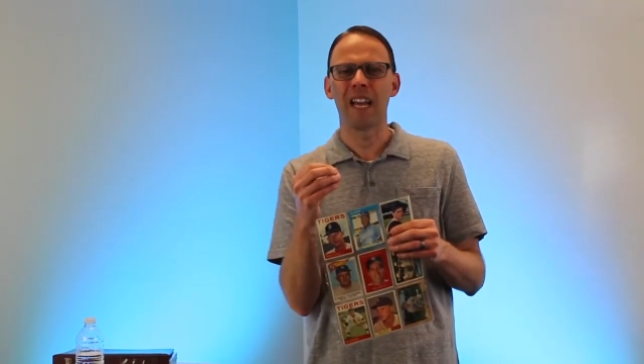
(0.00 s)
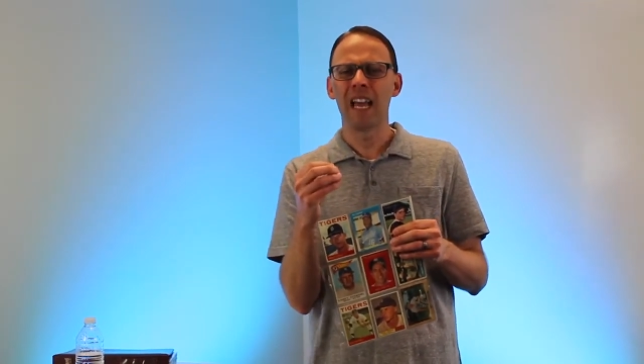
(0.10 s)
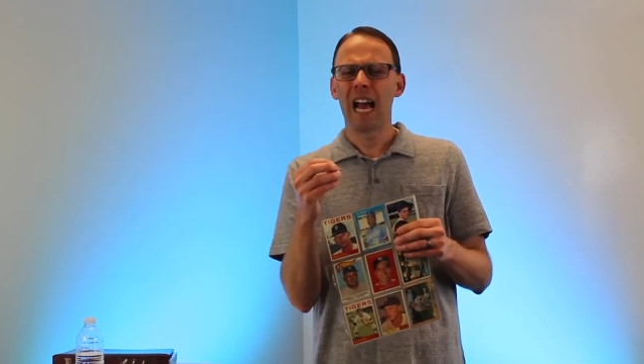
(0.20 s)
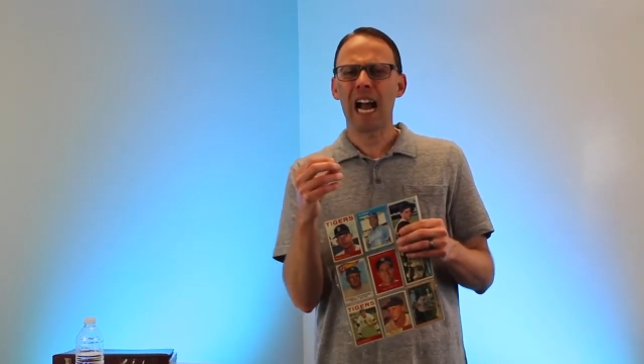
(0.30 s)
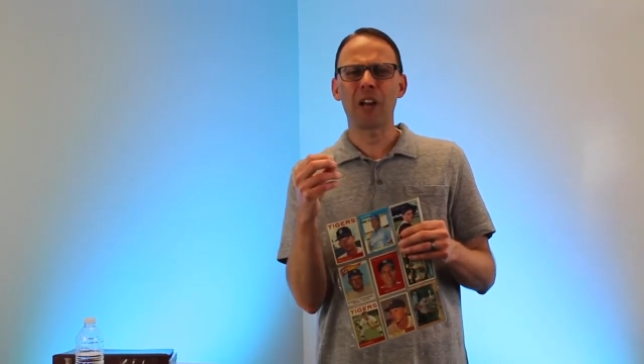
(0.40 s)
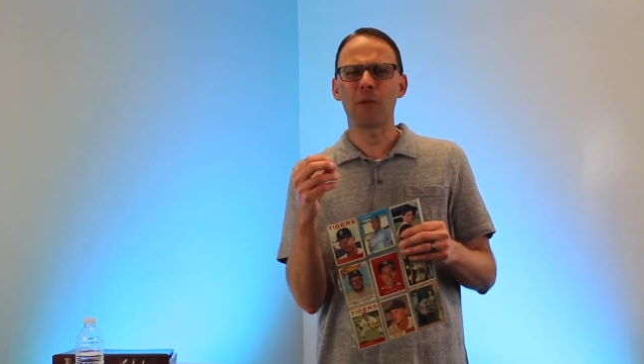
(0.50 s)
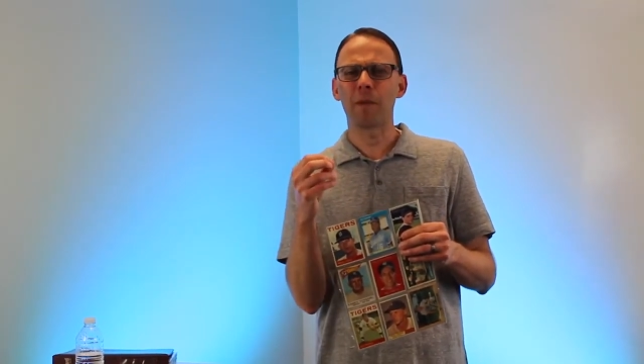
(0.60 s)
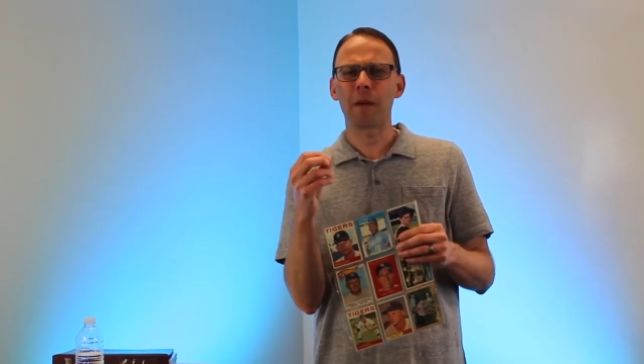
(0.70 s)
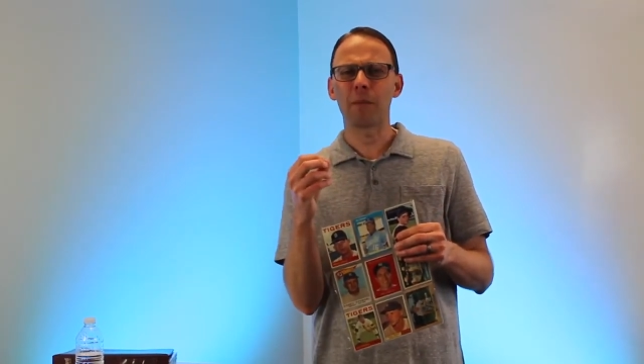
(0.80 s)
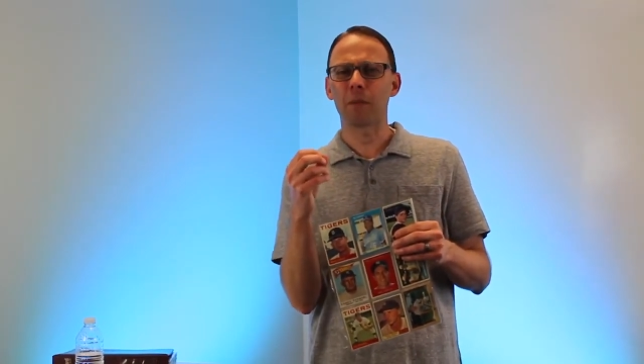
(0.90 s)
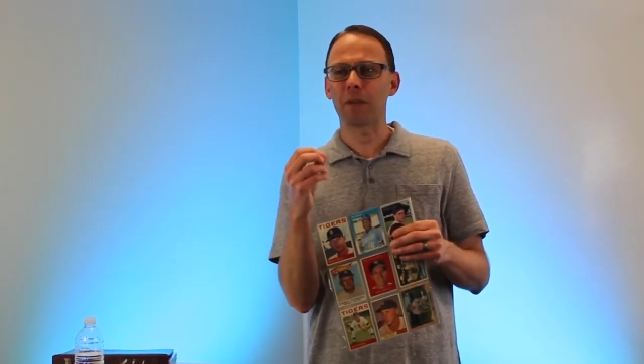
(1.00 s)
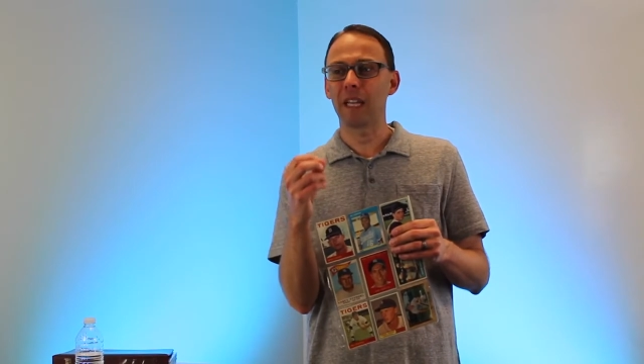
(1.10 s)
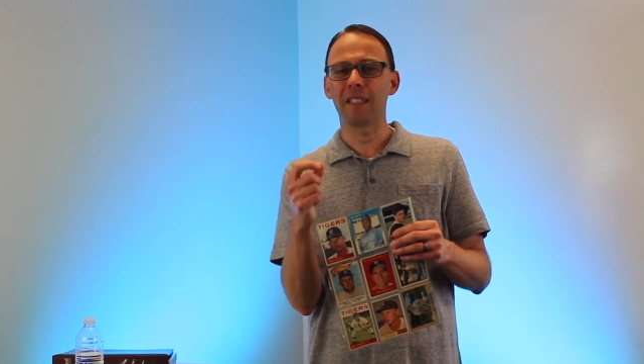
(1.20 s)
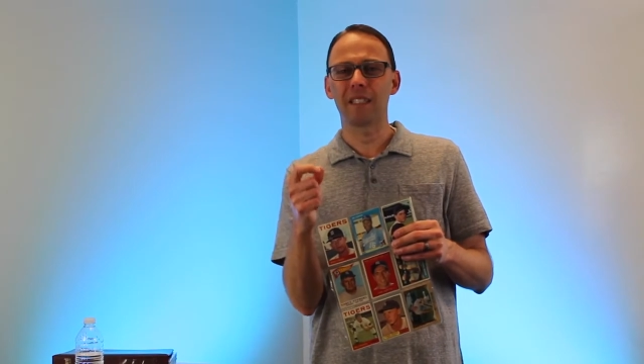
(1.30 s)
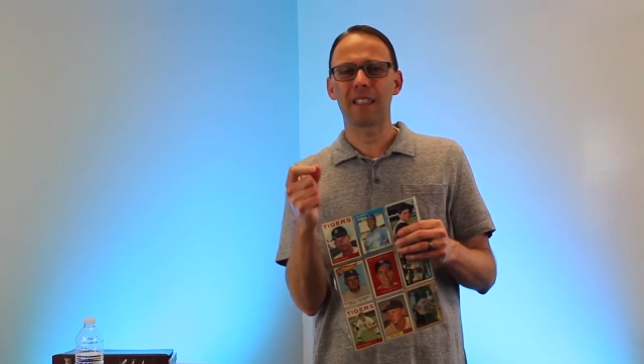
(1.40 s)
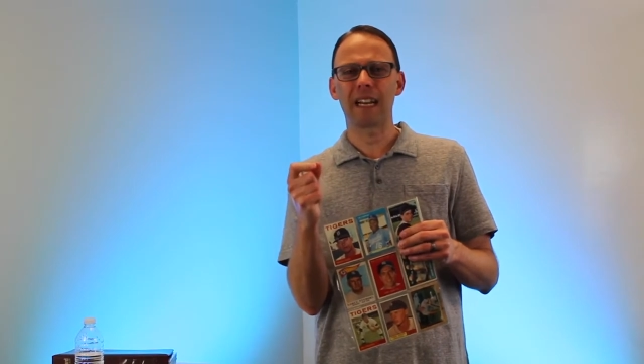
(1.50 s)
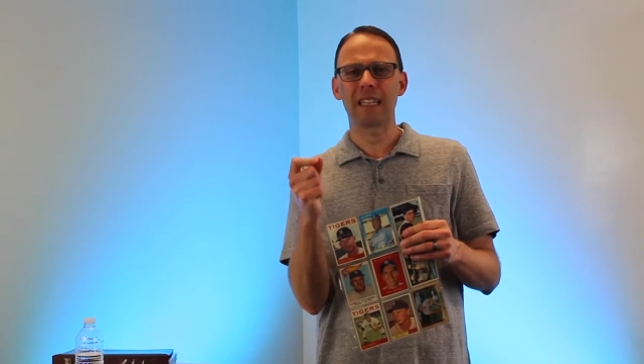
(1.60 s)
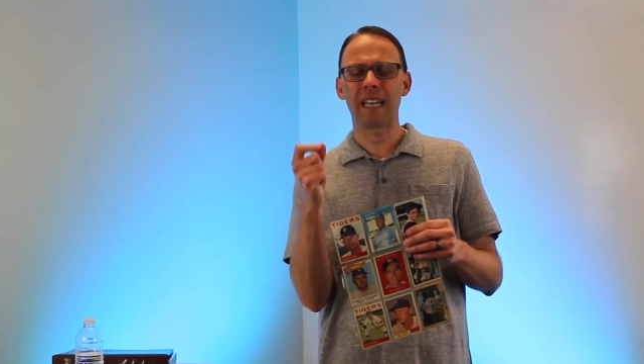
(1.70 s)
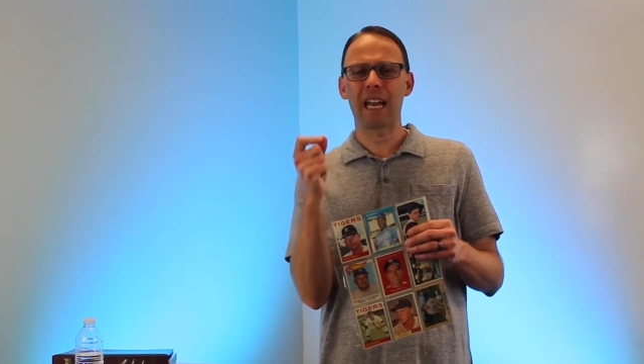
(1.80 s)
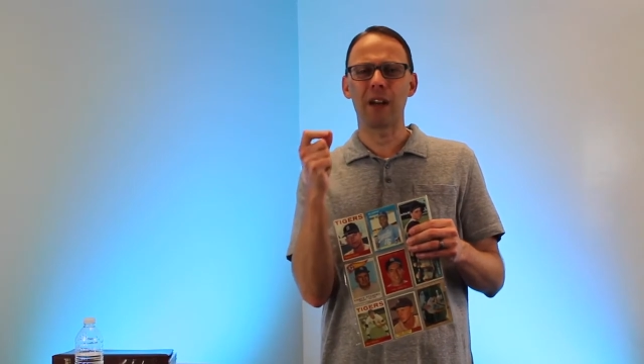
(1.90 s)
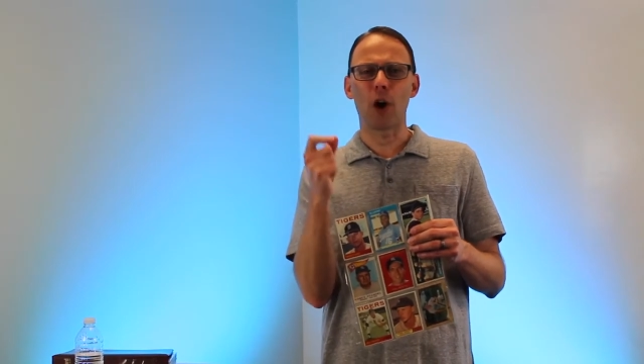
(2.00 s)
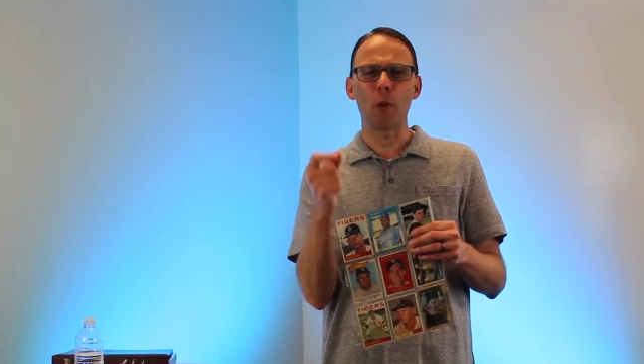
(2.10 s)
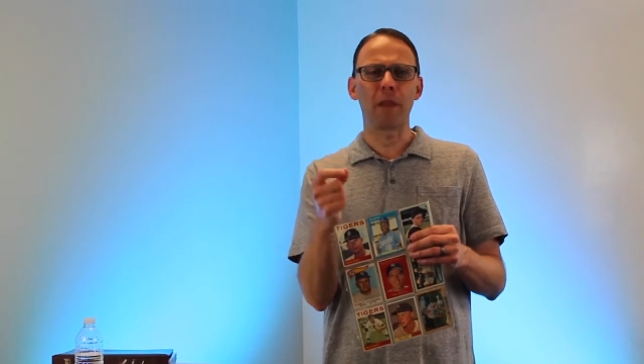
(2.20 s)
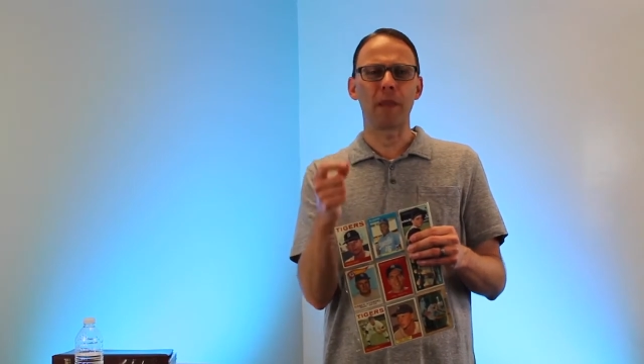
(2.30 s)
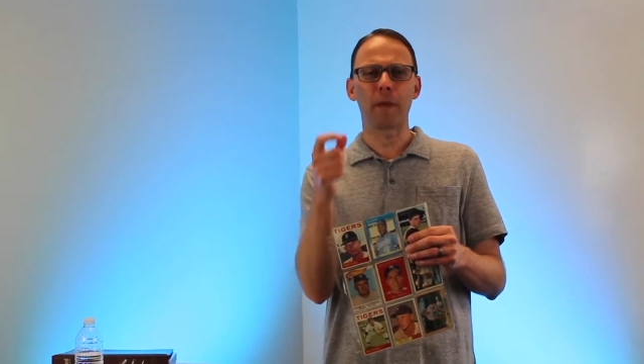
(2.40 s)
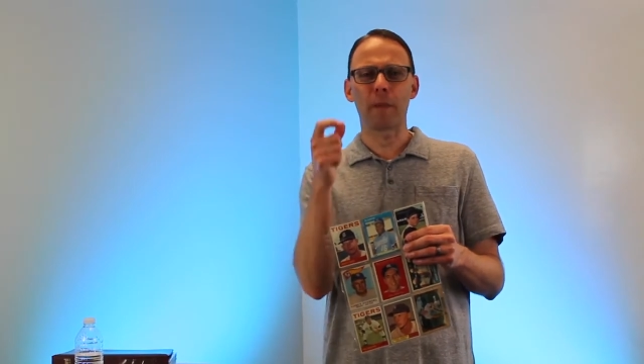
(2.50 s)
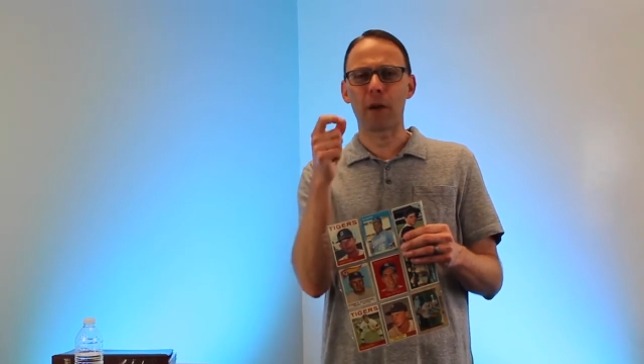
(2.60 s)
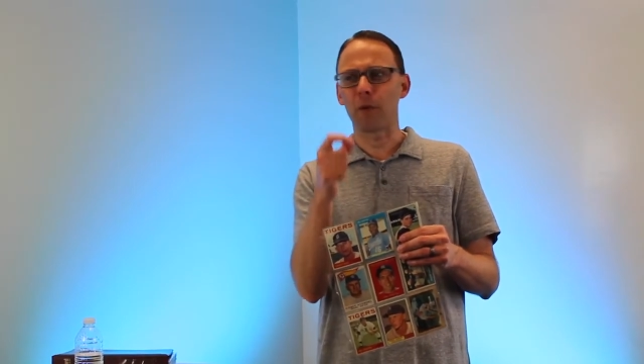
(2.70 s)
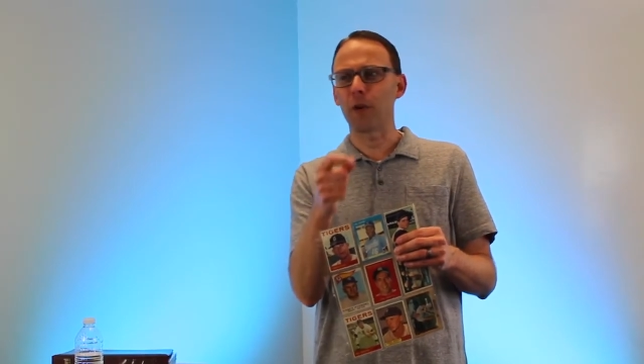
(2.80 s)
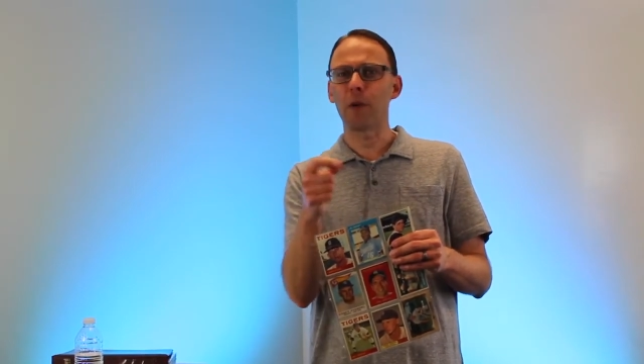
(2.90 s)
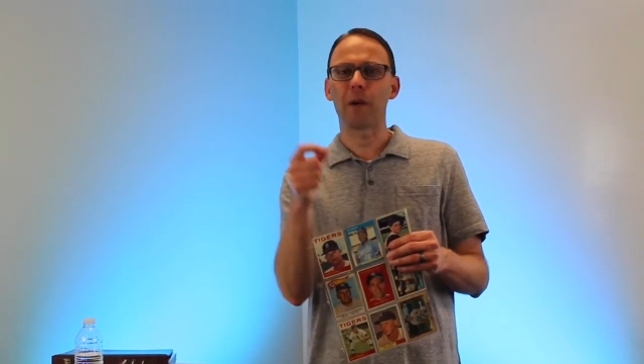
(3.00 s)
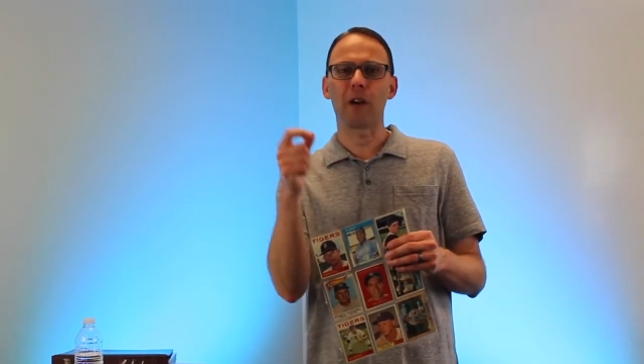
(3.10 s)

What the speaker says: And I can remember places that I sat and opened them in my room,